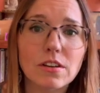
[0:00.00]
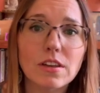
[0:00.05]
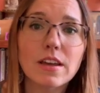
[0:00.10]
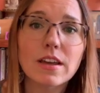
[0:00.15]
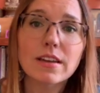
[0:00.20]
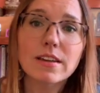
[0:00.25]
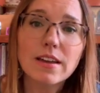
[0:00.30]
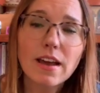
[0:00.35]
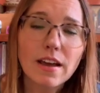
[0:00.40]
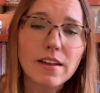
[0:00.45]

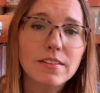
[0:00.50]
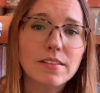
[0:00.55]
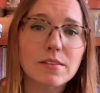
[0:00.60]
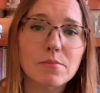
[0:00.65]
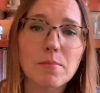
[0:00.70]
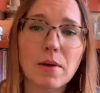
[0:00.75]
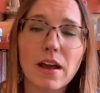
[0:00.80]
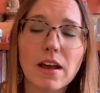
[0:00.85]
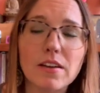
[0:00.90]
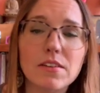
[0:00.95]
Yes, my
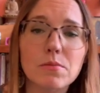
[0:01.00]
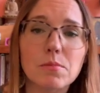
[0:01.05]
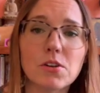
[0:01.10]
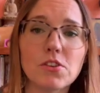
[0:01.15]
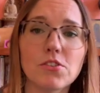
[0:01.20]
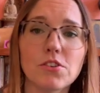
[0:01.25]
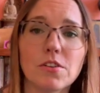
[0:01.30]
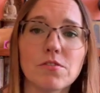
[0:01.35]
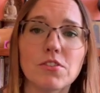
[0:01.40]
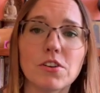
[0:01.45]
husband
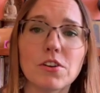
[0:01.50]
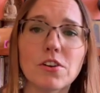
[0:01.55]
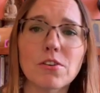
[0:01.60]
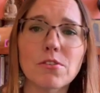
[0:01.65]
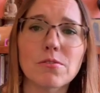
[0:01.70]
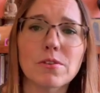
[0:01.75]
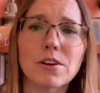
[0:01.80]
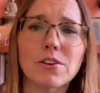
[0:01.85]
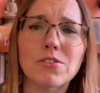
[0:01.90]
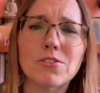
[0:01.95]
shifted
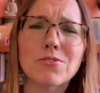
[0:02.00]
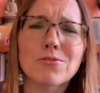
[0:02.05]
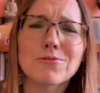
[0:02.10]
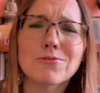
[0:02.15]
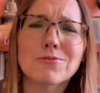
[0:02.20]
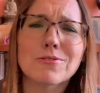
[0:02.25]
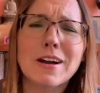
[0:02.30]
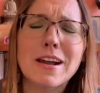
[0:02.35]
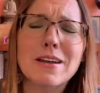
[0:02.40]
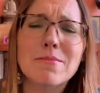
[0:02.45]
careers
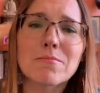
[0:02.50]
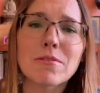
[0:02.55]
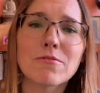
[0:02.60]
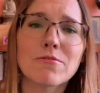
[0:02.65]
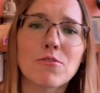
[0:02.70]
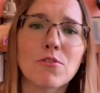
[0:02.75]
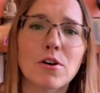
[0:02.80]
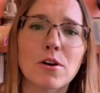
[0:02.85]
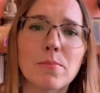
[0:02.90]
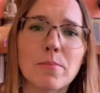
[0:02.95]
right
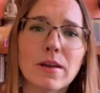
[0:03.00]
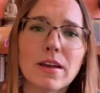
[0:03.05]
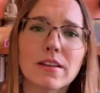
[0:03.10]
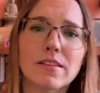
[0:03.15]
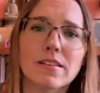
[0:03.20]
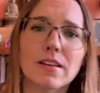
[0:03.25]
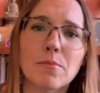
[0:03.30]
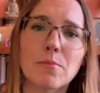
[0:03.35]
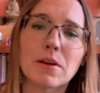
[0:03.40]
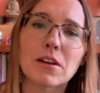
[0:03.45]
before a
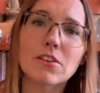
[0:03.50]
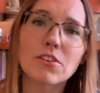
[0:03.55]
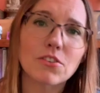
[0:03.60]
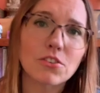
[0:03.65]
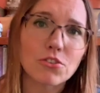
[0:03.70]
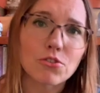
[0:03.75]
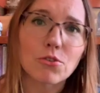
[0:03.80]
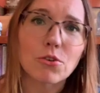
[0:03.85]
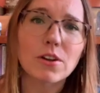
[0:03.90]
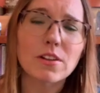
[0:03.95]
pandemic
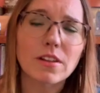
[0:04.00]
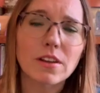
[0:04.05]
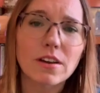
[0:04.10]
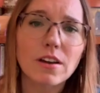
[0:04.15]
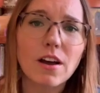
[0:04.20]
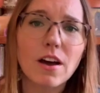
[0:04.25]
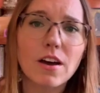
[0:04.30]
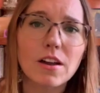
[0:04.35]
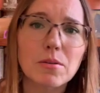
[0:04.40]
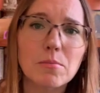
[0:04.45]
destroyed the
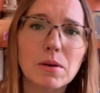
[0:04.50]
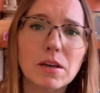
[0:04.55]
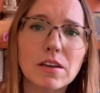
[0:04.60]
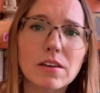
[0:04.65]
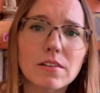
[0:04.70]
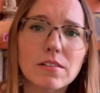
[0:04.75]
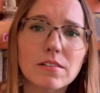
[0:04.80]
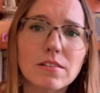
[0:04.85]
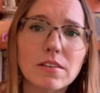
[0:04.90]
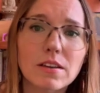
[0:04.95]
economy.
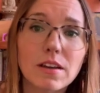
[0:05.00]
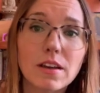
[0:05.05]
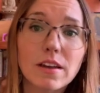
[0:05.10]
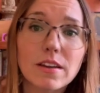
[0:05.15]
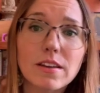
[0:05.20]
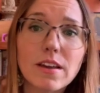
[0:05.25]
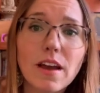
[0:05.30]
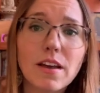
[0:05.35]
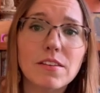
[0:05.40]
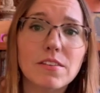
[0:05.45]

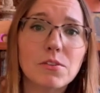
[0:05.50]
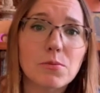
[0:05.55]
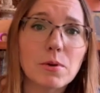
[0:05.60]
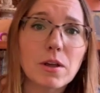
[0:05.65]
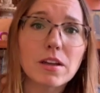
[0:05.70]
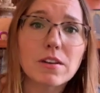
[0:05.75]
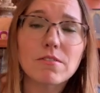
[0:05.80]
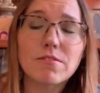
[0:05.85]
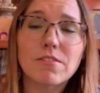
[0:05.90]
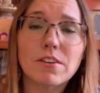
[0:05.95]
Yes, we had
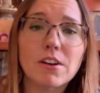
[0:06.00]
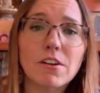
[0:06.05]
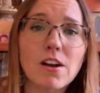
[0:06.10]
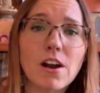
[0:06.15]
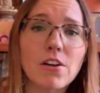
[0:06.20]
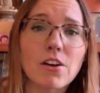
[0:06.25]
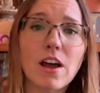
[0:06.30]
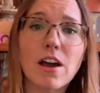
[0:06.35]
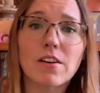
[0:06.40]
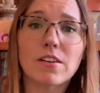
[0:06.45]
to figure out
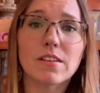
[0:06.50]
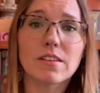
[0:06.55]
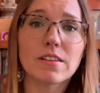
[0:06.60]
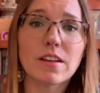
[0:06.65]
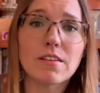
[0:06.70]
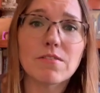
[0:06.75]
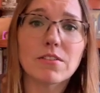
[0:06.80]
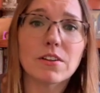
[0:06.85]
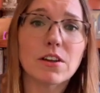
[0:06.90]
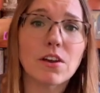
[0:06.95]
how to
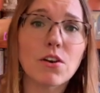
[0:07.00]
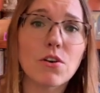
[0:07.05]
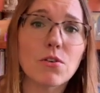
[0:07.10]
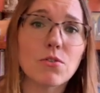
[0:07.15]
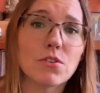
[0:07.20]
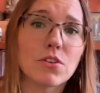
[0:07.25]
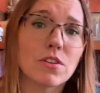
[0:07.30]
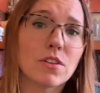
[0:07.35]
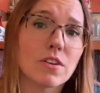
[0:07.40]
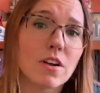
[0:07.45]
safely go
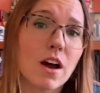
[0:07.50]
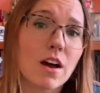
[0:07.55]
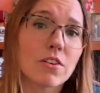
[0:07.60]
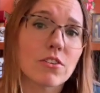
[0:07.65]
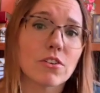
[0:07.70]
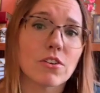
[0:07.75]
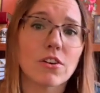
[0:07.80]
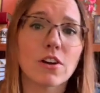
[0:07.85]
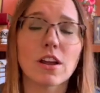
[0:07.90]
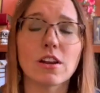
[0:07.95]
to the
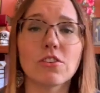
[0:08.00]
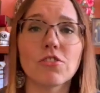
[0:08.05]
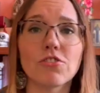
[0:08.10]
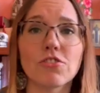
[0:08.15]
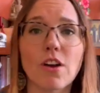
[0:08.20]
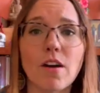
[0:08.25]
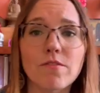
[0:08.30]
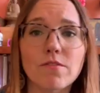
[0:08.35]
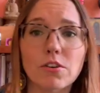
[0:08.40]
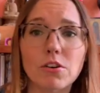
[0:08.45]
doctor and
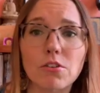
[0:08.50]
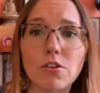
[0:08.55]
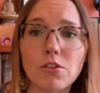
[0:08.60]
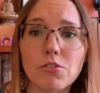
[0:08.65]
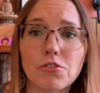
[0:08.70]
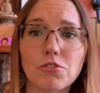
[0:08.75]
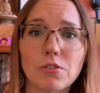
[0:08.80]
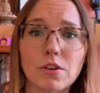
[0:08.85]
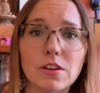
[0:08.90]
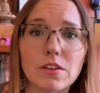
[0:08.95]
shop for
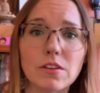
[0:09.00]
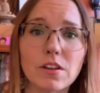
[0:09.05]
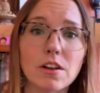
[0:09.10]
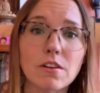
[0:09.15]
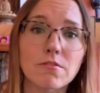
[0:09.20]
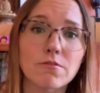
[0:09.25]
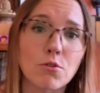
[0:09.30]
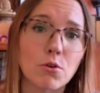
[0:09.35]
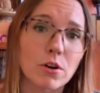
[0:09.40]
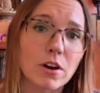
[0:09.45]
groceries and
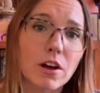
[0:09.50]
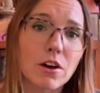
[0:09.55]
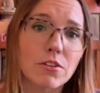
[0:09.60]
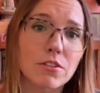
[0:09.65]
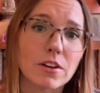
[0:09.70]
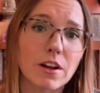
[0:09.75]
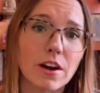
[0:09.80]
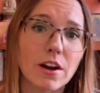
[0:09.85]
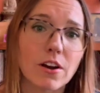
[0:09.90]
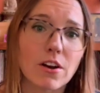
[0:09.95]
afford
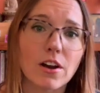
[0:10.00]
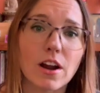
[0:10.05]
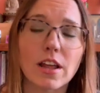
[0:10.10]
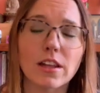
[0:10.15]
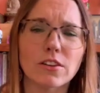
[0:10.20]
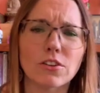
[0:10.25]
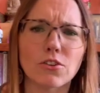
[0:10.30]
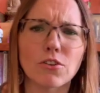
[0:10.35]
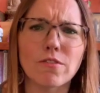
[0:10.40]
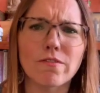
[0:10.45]
healthcare and
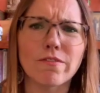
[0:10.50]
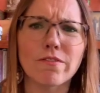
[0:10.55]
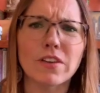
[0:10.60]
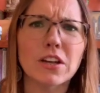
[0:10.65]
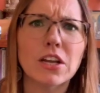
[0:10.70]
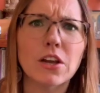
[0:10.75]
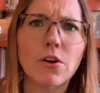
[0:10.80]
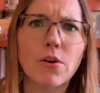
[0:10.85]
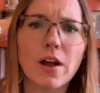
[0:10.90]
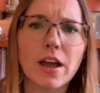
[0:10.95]
learn
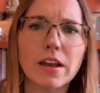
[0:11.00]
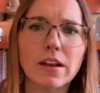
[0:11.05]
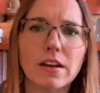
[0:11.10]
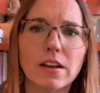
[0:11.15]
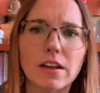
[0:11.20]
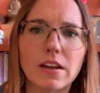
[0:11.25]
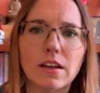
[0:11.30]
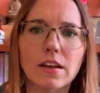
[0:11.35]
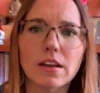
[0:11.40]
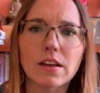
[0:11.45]
video
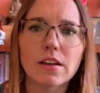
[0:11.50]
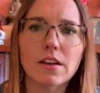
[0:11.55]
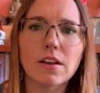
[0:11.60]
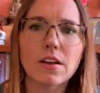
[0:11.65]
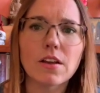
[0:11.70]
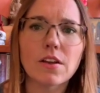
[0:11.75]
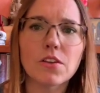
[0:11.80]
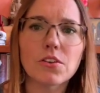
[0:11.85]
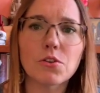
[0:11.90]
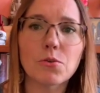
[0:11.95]
editing
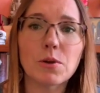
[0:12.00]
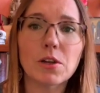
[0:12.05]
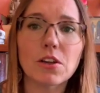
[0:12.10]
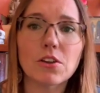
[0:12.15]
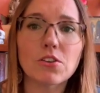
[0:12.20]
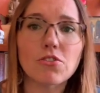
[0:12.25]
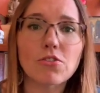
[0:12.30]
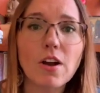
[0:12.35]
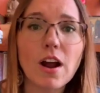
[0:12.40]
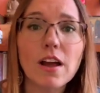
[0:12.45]
so we could
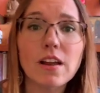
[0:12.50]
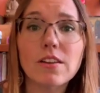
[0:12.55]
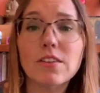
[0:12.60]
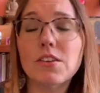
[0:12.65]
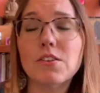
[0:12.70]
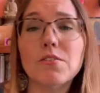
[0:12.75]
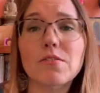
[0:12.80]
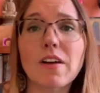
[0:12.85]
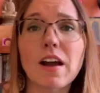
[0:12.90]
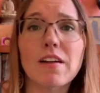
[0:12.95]
try to
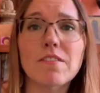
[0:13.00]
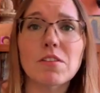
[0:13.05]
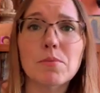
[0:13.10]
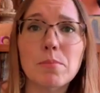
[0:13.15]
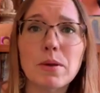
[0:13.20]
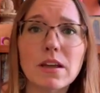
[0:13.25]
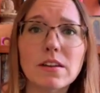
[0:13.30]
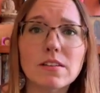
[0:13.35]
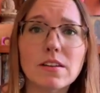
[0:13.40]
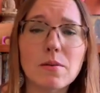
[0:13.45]
survive the
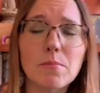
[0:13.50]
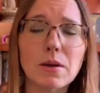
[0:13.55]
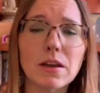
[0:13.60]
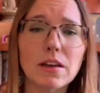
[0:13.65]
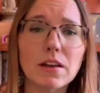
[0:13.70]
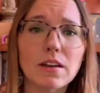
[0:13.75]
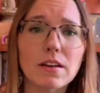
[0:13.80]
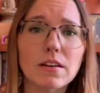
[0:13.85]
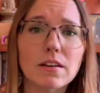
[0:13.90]
pandemic.